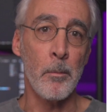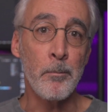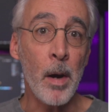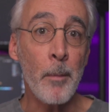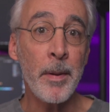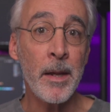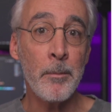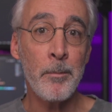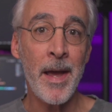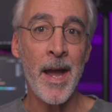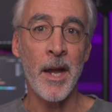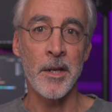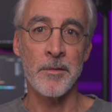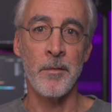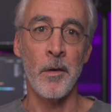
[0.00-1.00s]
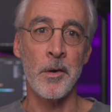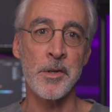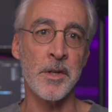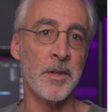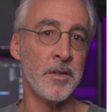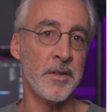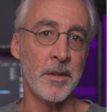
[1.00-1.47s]
bumping package
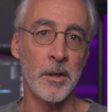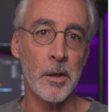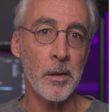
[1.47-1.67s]
versions and